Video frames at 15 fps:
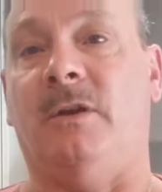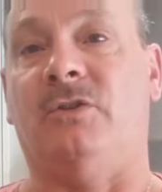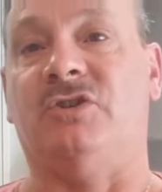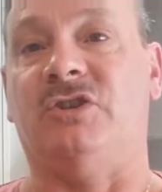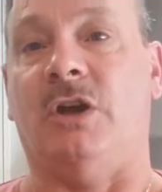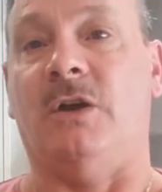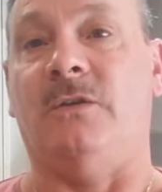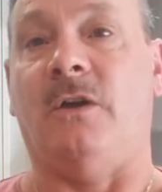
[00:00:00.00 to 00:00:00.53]
I'll
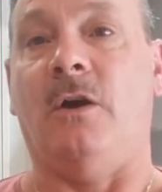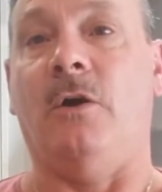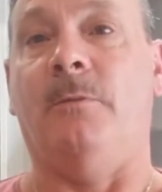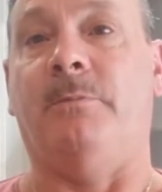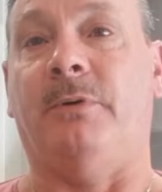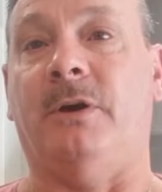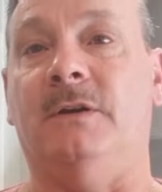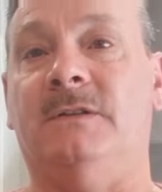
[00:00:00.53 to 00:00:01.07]
show you the
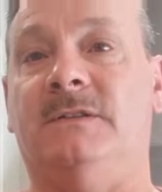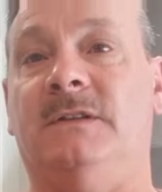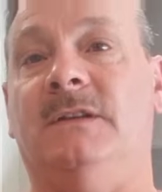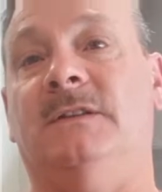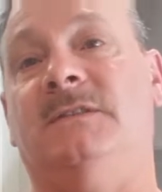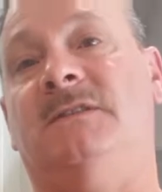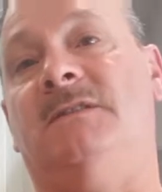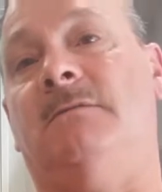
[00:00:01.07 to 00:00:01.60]
whole
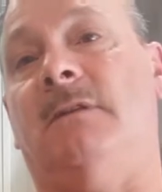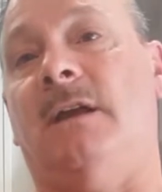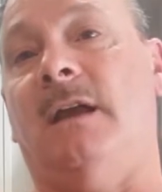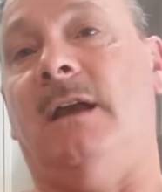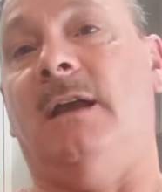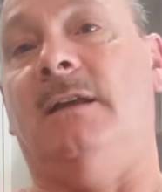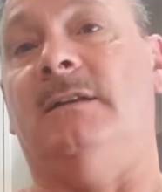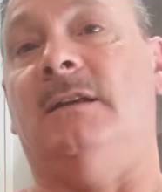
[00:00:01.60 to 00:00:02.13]
process,
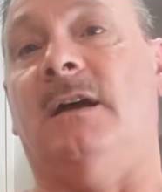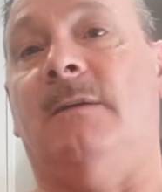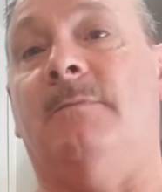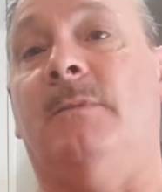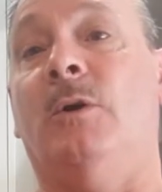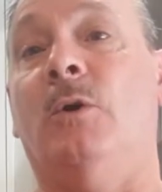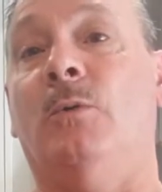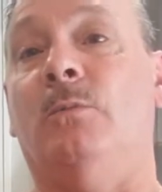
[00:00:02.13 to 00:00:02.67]
and
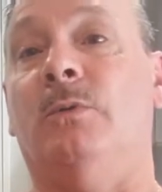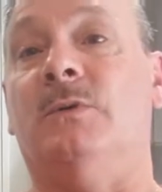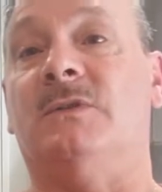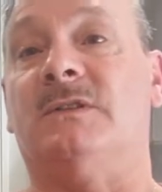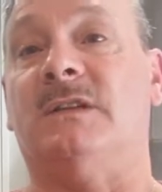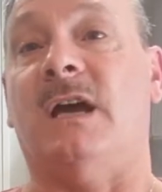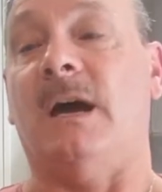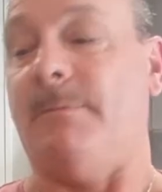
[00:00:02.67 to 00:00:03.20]
we'll
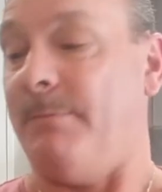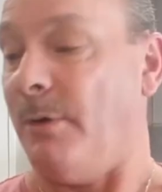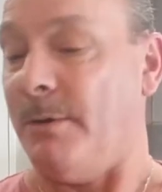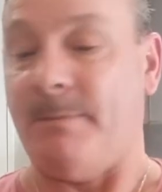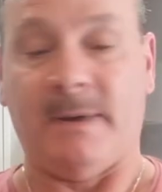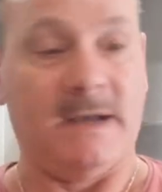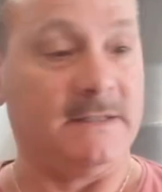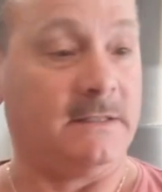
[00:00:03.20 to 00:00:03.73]
start
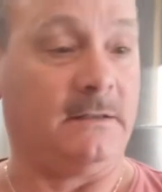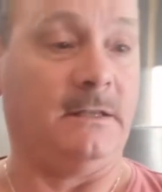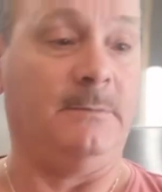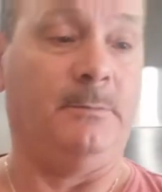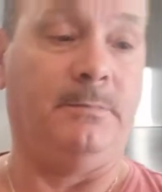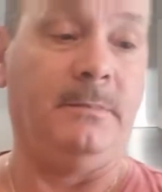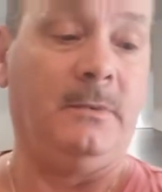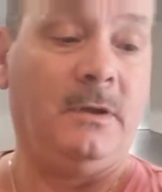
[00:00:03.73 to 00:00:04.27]
by
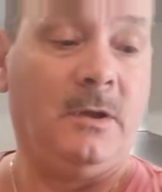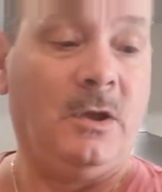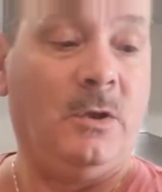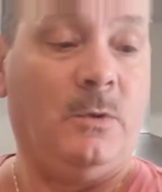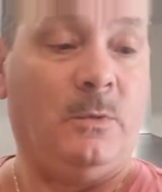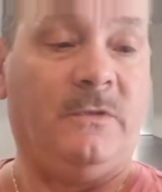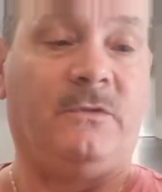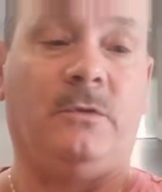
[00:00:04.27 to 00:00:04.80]
basically
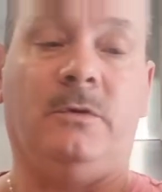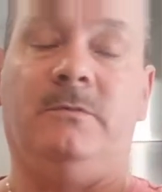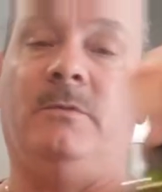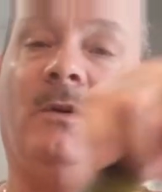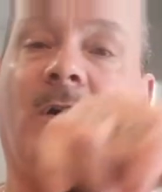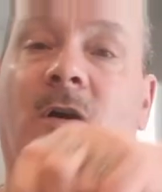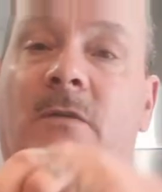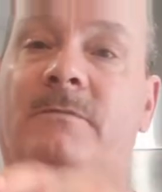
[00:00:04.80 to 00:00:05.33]
with
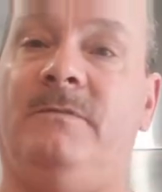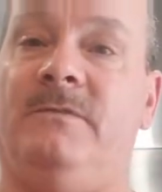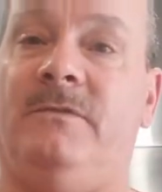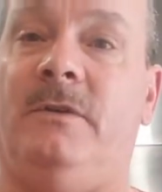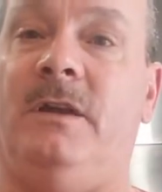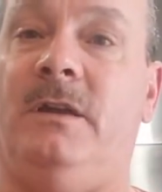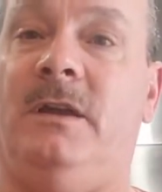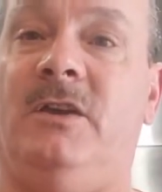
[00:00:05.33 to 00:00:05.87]
good
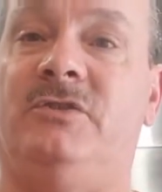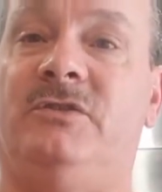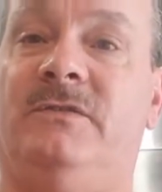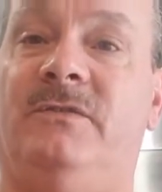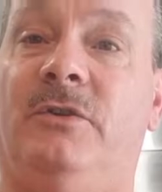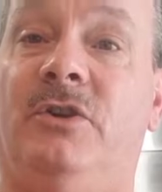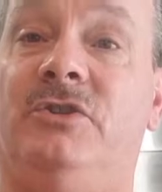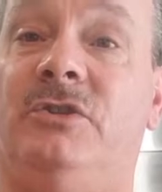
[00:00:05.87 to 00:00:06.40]

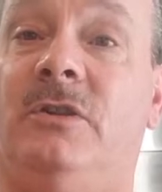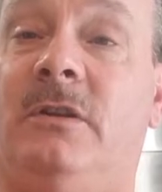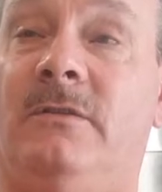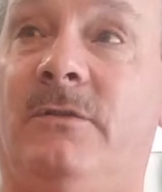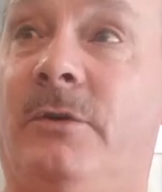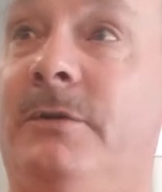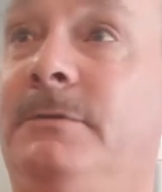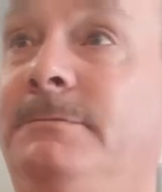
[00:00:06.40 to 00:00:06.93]
extra virgin
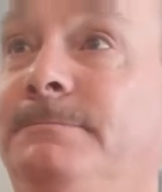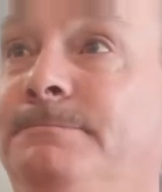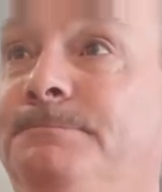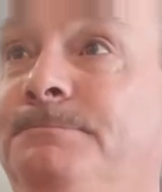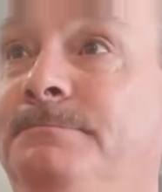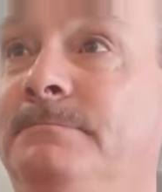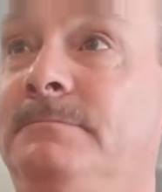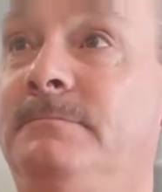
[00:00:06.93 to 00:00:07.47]
olive oil,
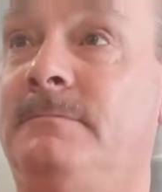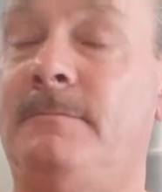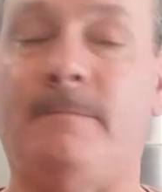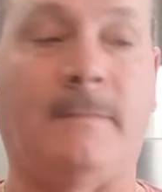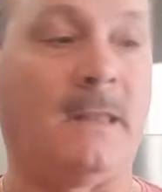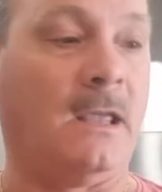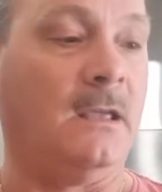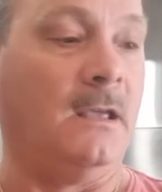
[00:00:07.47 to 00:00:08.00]

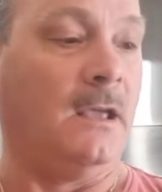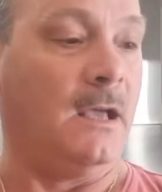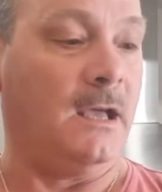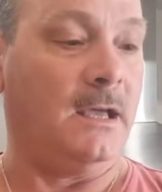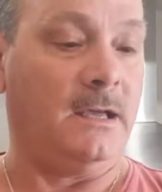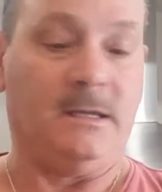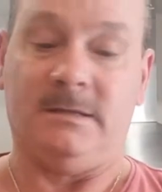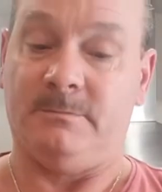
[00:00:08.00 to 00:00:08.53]

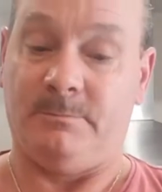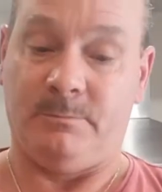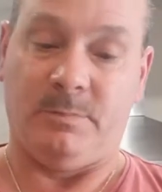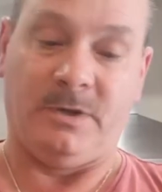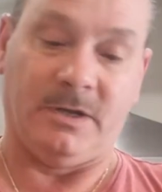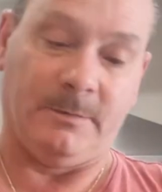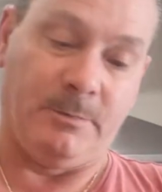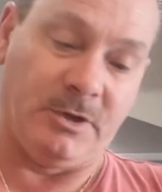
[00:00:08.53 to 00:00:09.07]
and
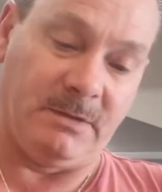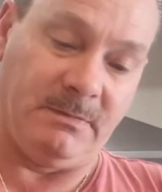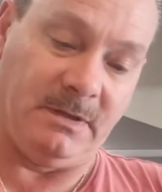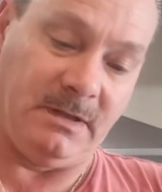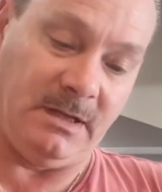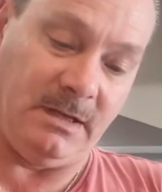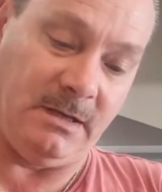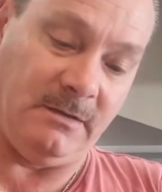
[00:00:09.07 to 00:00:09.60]
we're going to put them
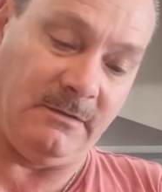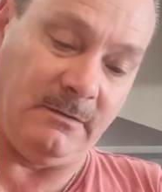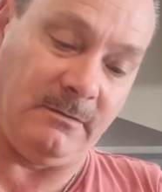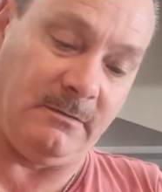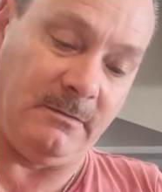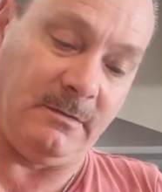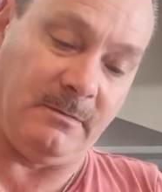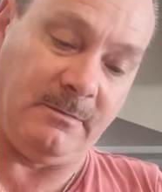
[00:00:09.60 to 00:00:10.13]
in the
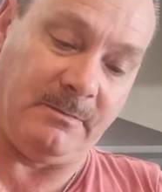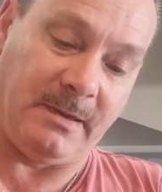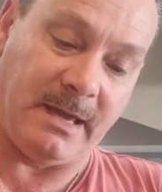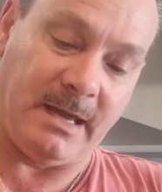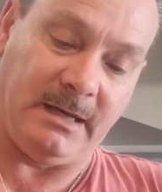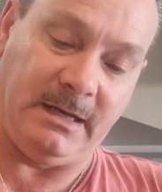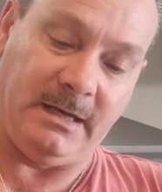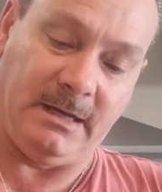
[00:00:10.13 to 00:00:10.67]

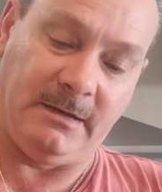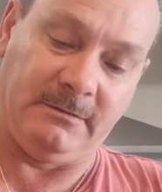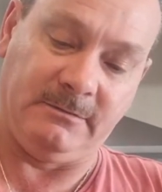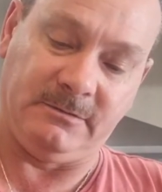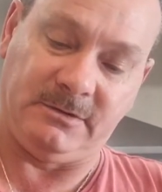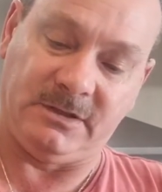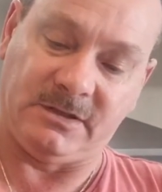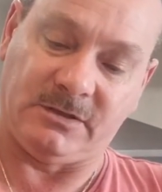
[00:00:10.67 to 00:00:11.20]
pan here
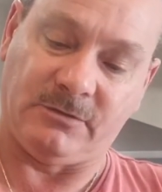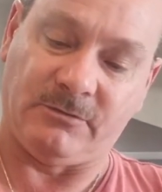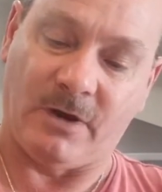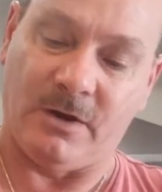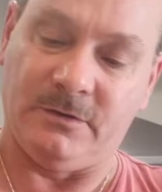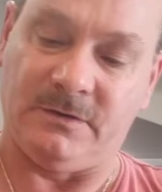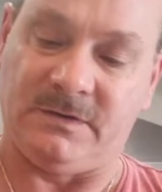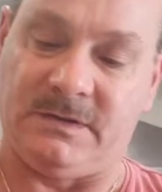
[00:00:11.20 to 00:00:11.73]
just to
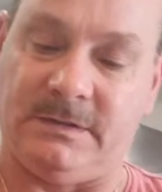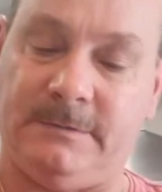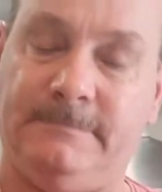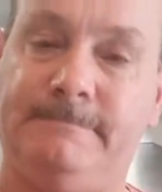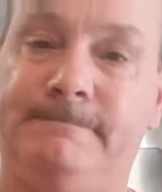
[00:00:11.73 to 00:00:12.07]
roast,